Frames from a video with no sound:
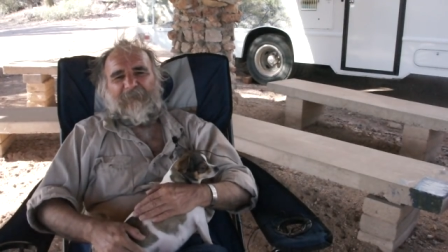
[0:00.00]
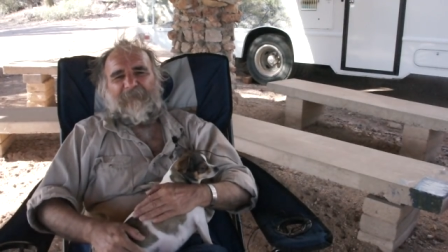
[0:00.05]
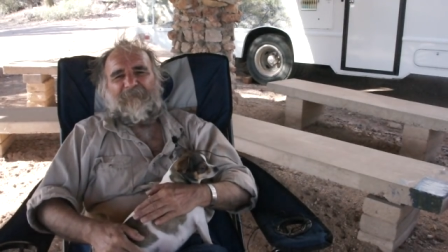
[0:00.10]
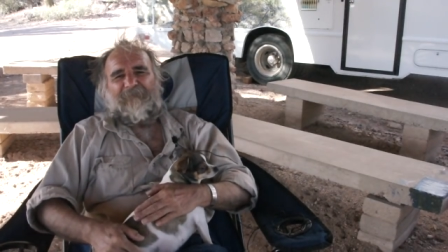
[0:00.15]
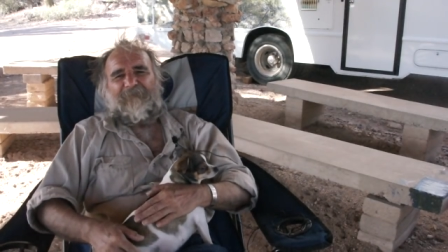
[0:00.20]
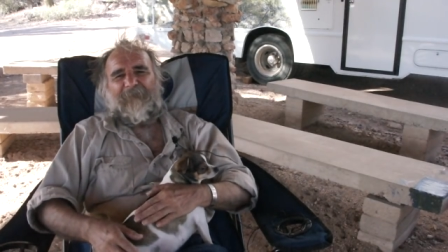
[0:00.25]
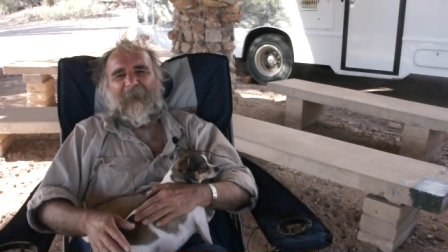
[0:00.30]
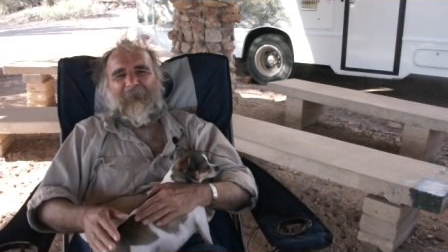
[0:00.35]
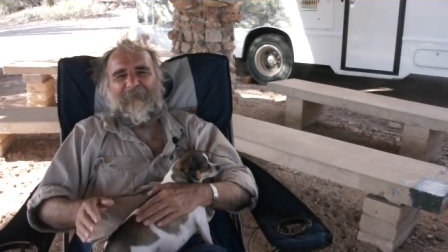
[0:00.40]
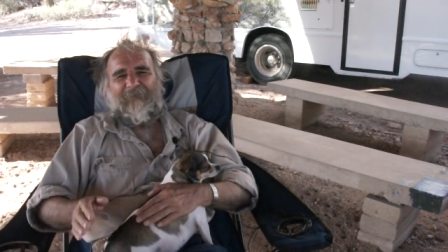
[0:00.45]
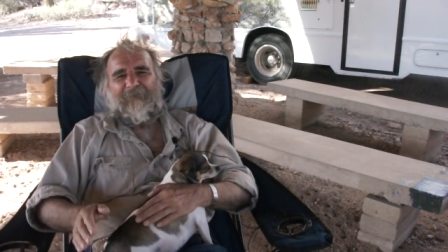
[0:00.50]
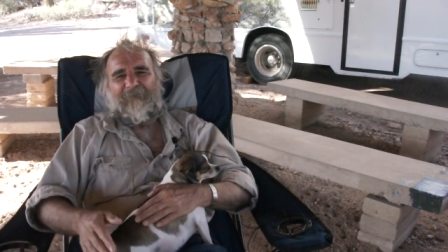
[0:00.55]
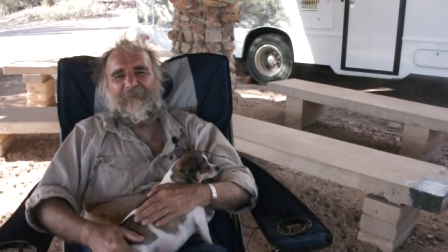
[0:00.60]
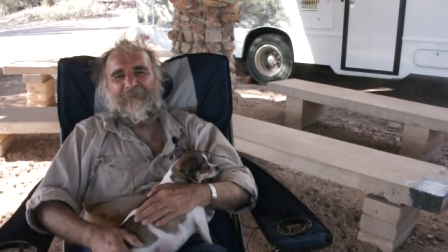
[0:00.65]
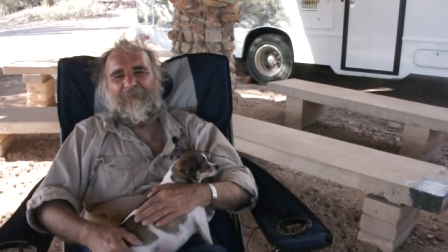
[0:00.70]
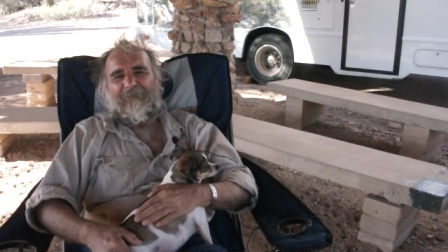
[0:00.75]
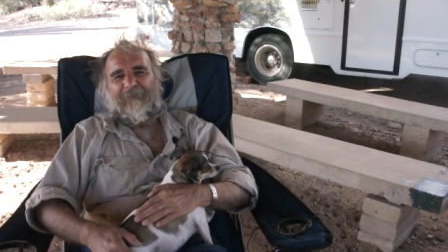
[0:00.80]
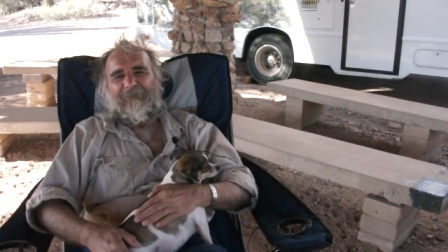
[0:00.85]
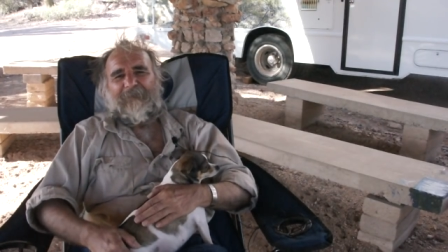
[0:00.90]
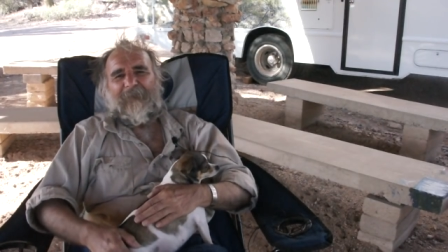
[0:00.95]

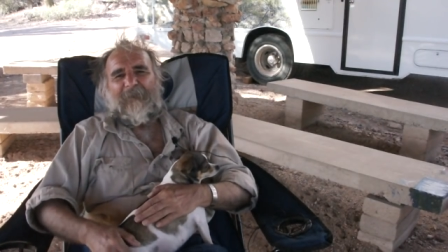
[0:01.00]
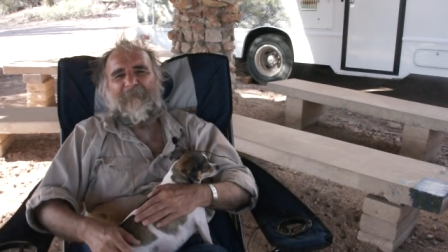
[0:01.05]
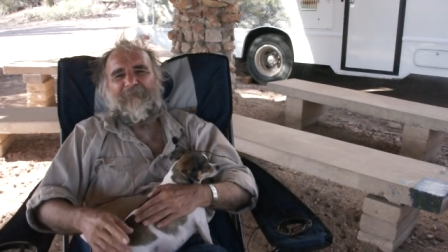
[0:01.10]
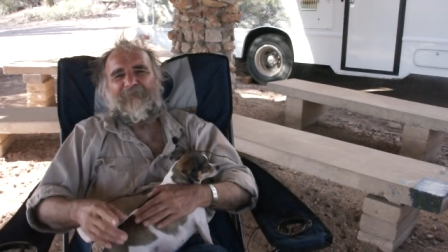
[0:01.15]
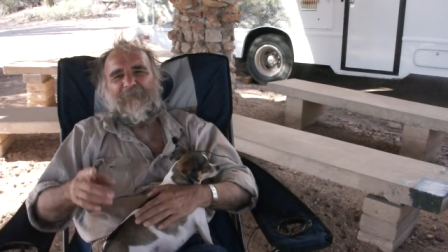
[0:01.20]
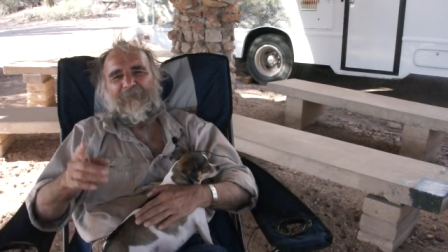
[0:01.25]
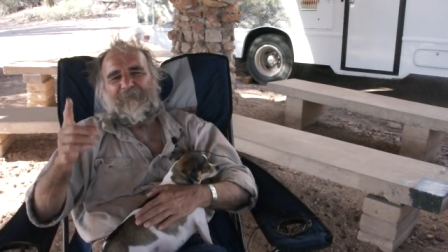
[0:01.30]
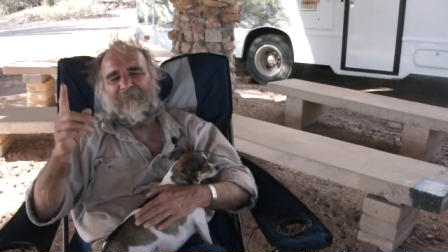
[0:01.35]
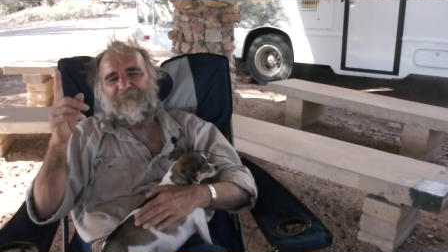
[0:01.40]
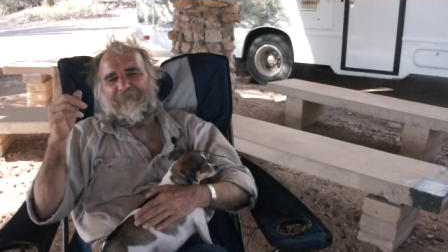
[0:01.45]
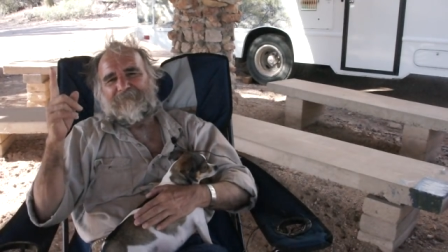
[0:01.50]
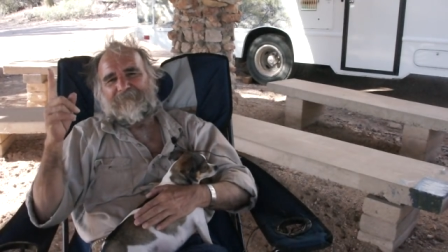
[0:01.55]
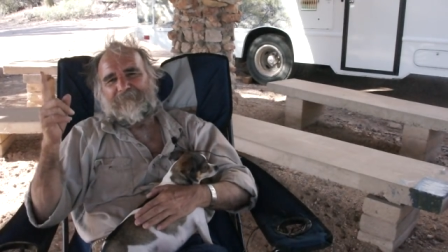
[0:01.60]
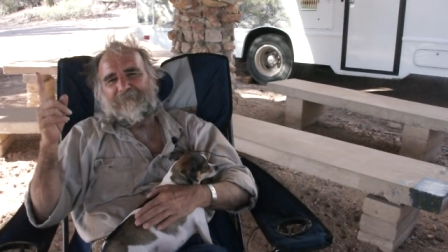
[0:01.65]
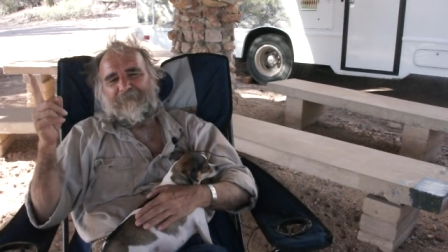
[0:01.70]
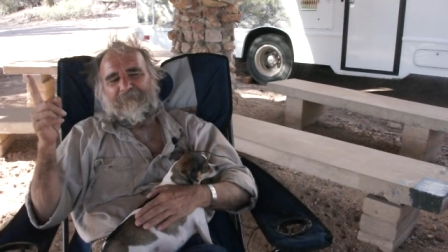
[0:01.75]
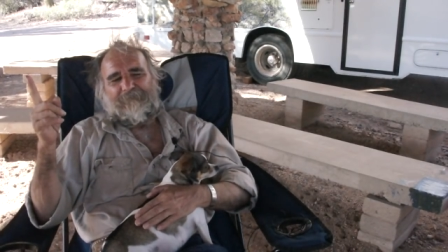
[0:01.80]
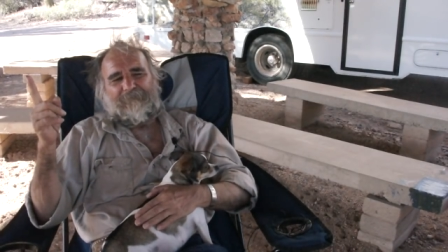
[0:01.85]
Father come from